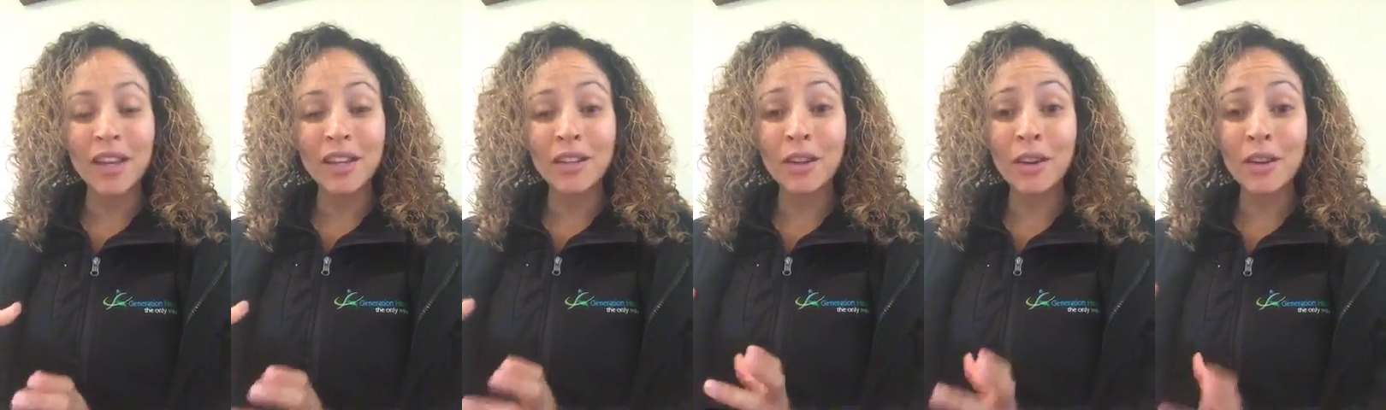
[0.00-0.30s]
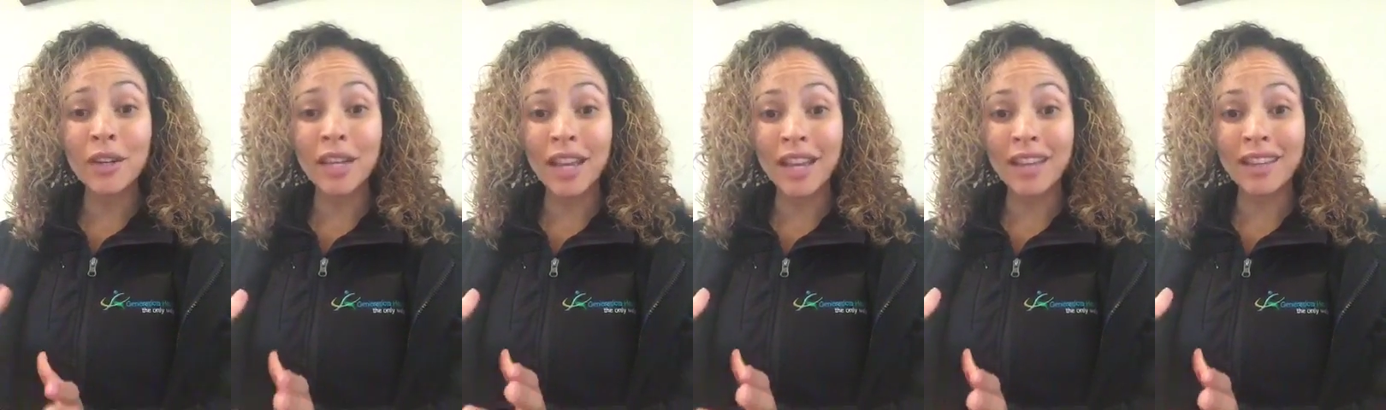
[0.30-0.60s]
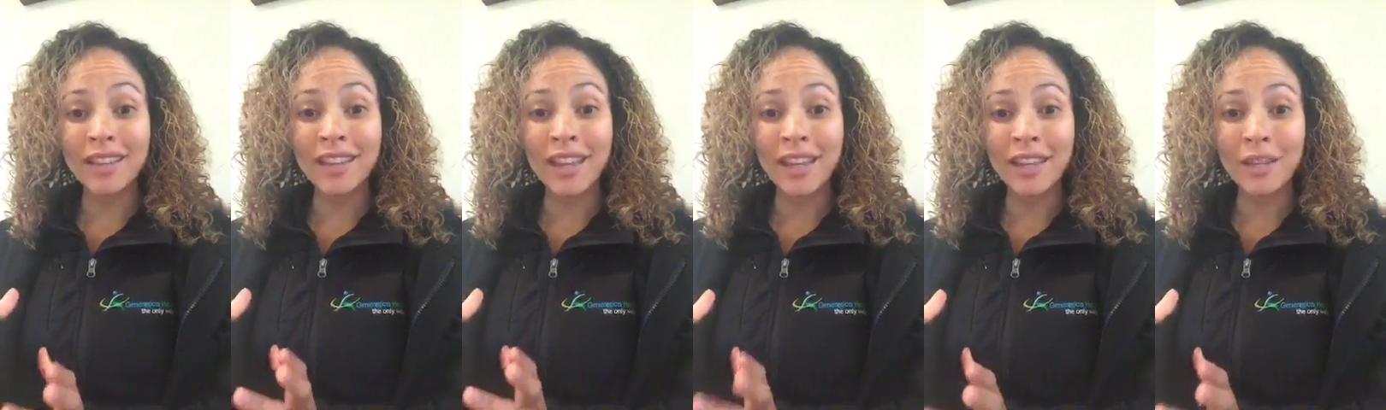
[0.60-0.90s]

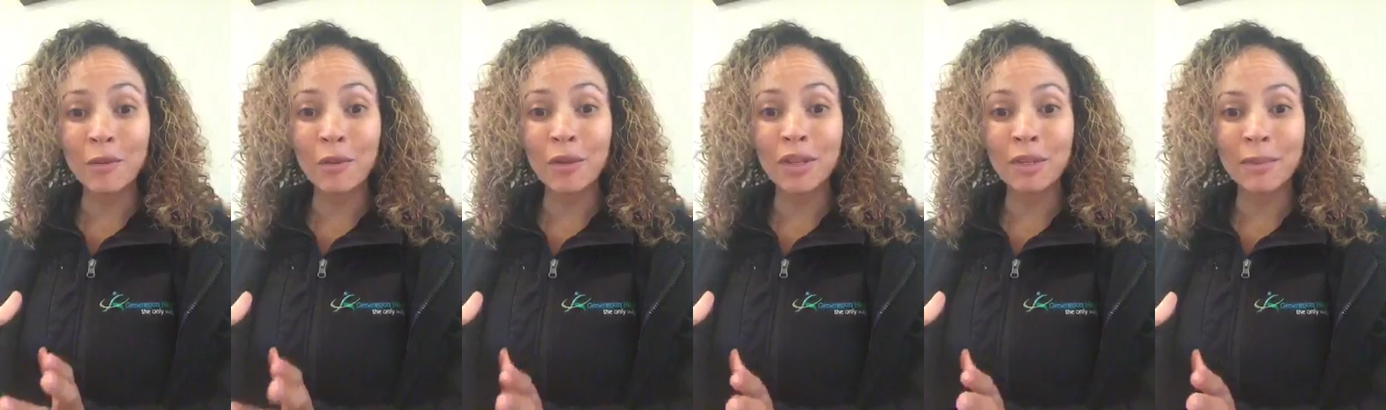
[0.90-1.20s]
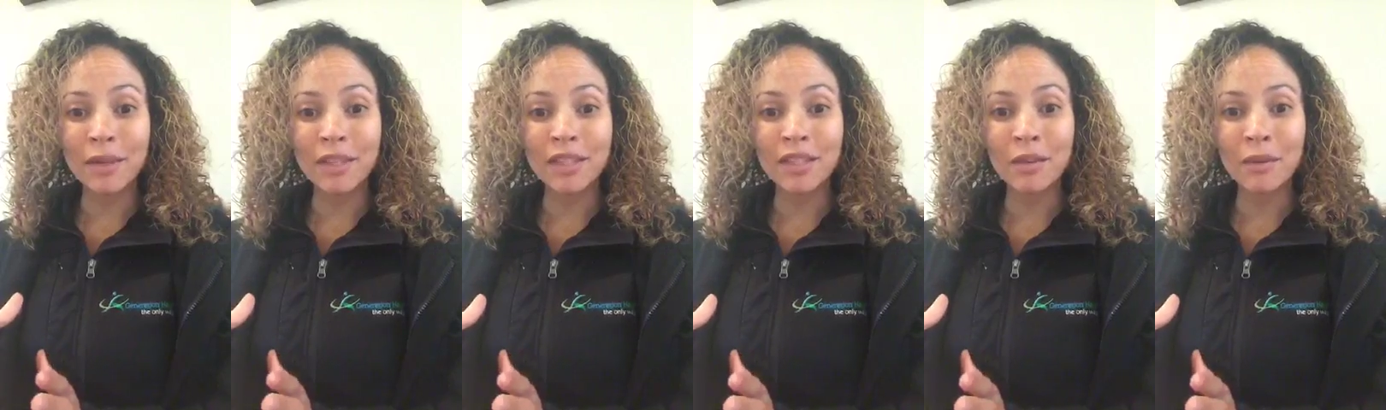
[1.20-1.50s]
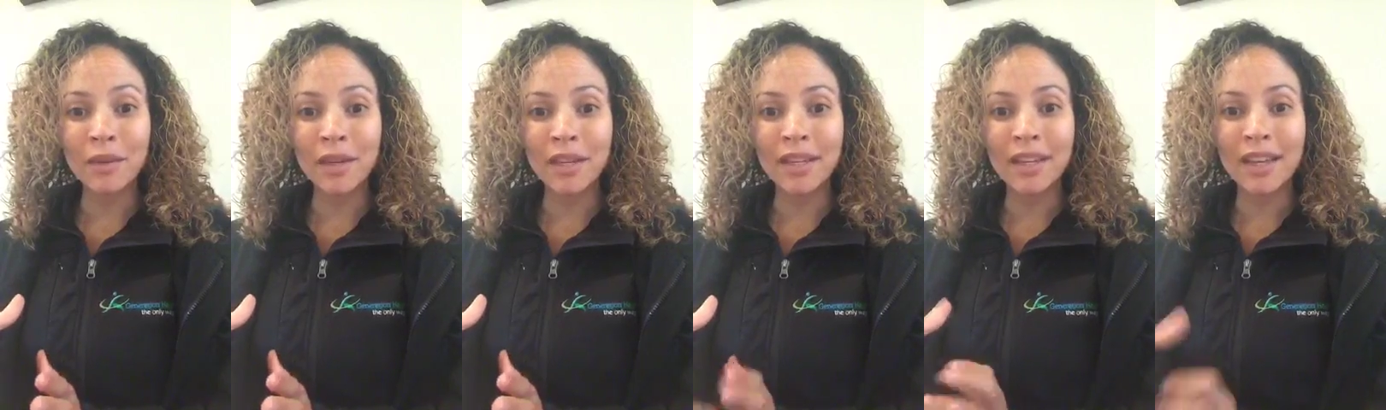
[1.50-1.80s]
cooking that you want to be
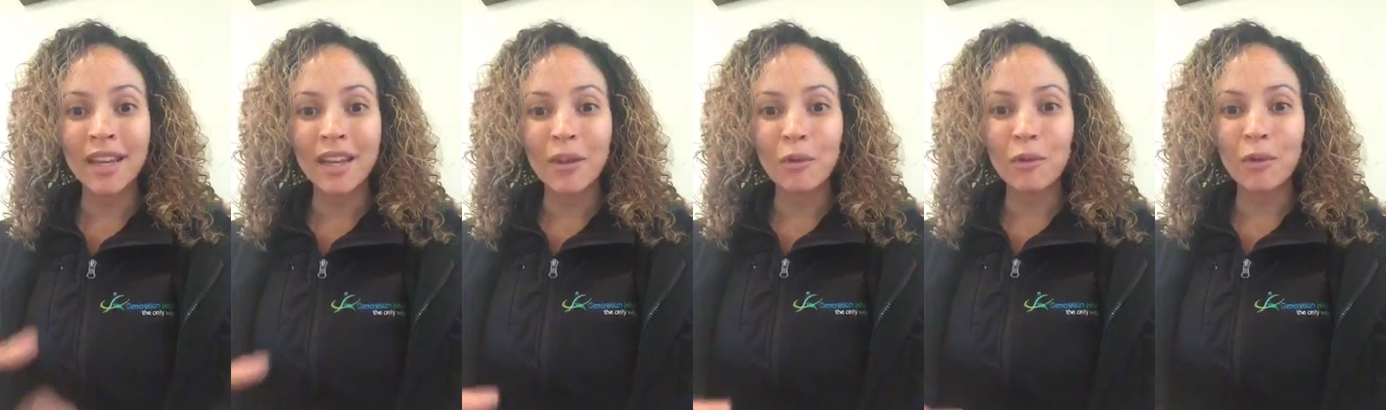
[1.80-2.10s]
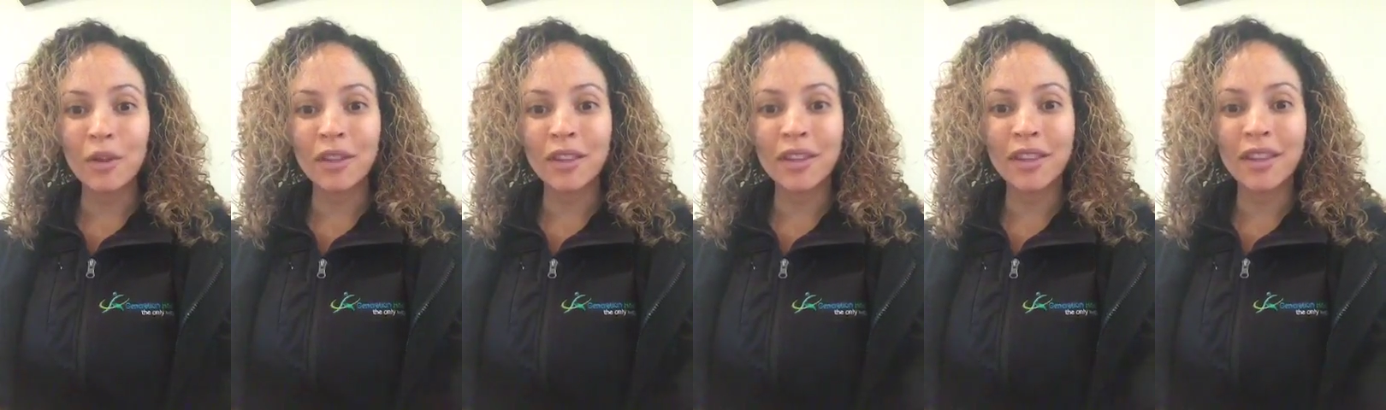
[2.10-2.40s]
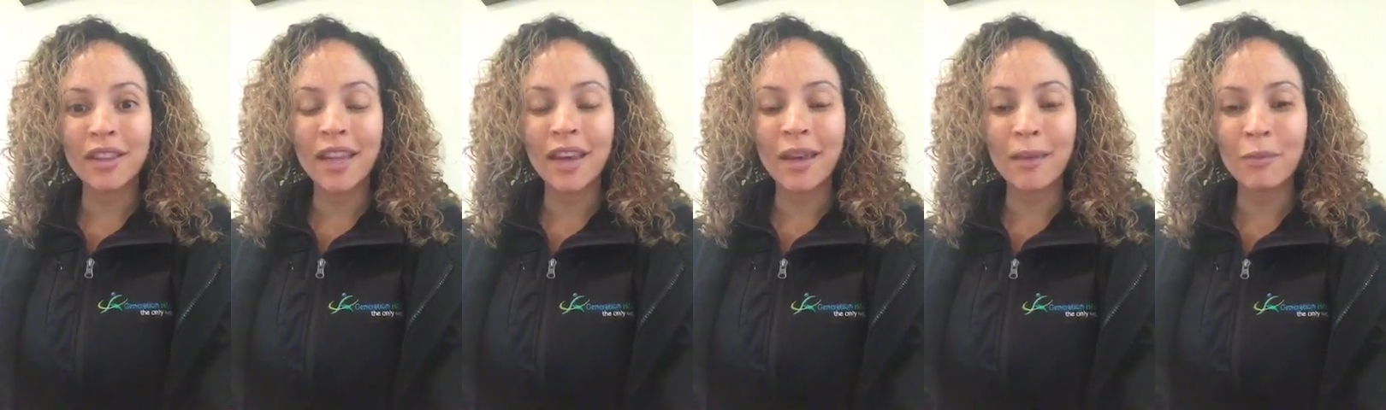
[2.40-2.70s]
doing
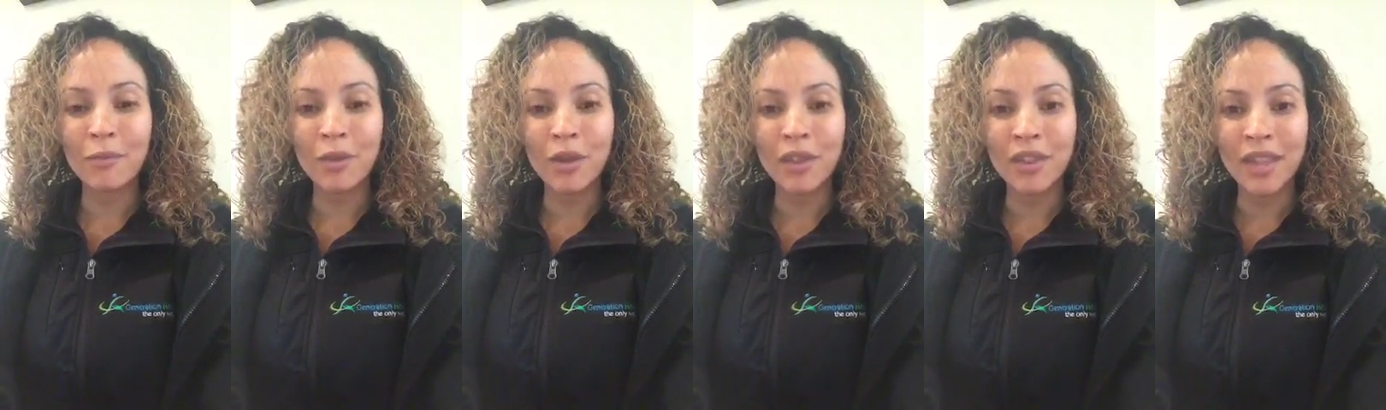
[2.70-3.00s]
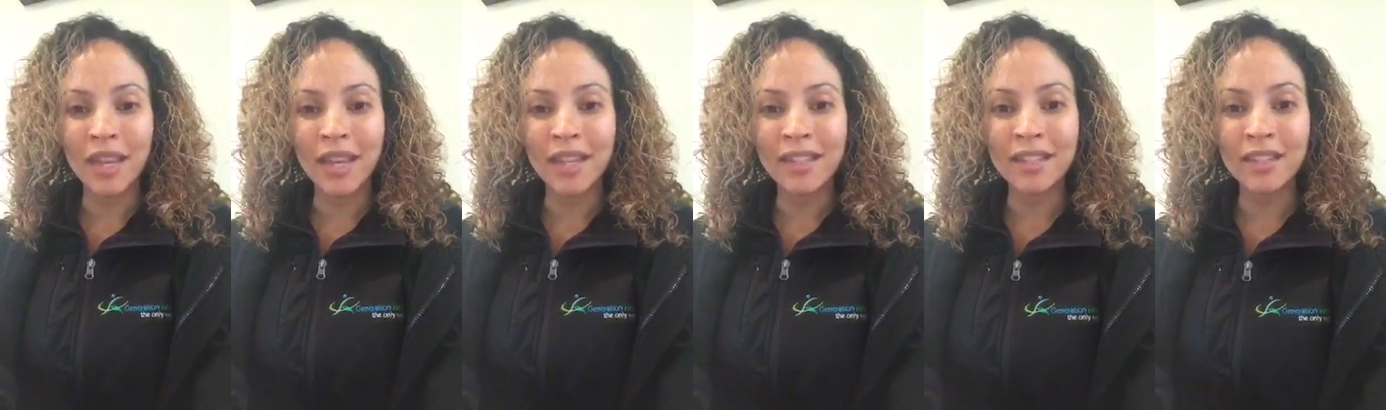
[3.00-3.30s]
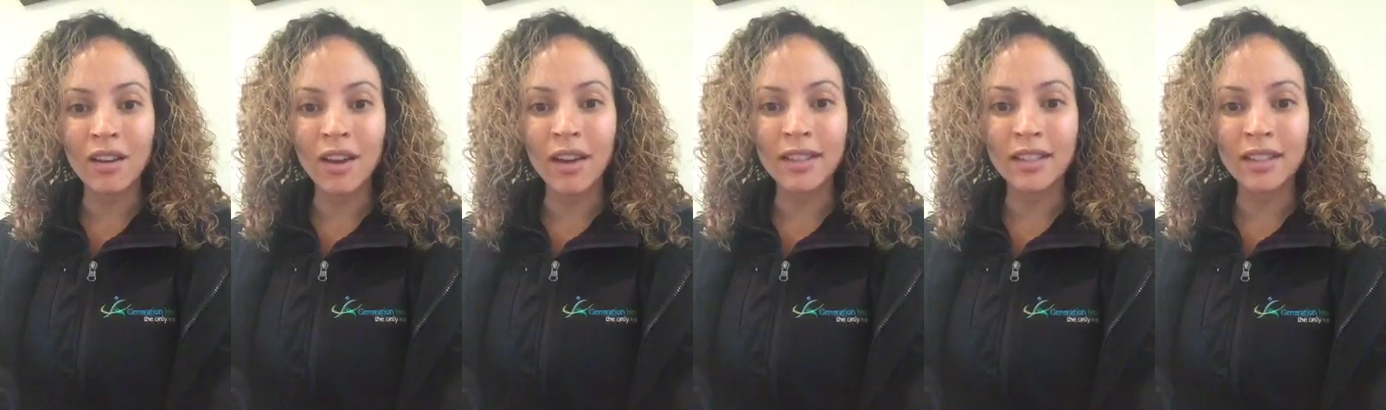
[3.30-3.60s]
with these
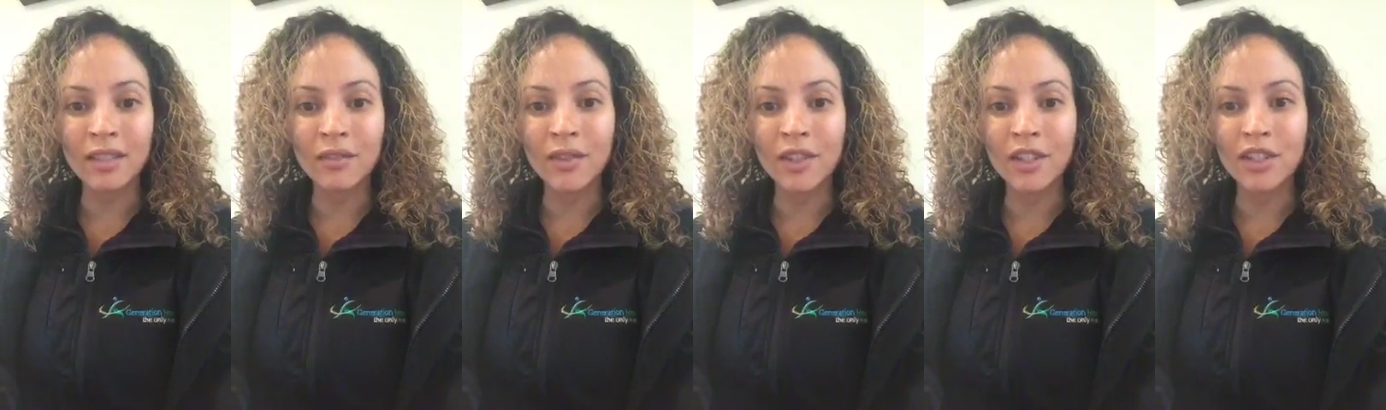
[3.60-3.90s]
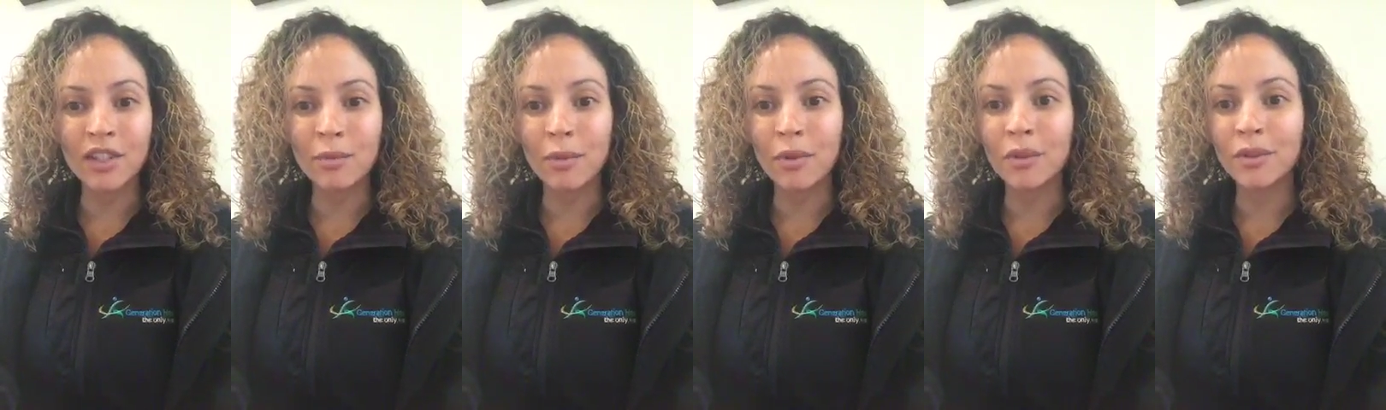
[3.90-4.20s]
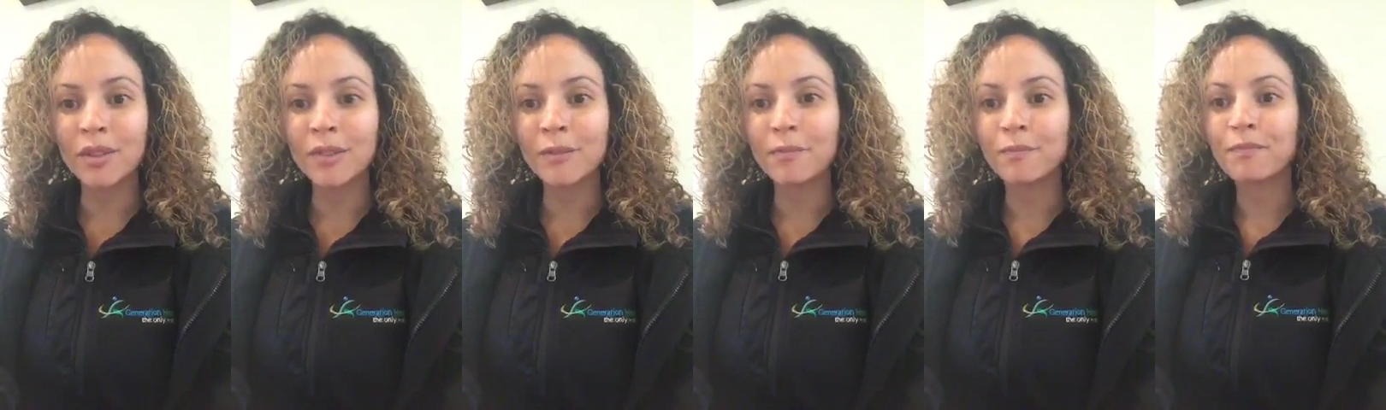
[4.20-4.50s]
kinds of
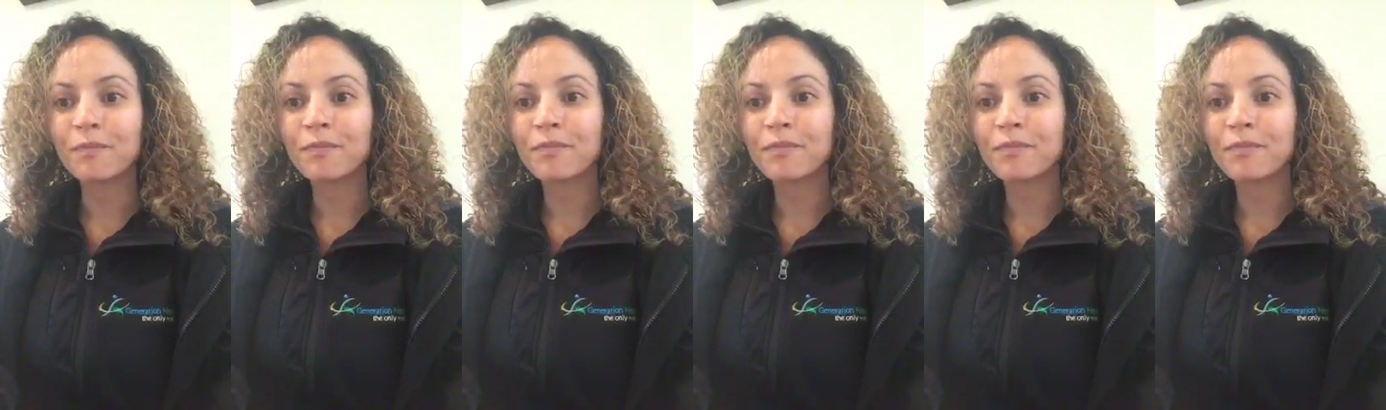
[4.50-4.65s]
vegetables.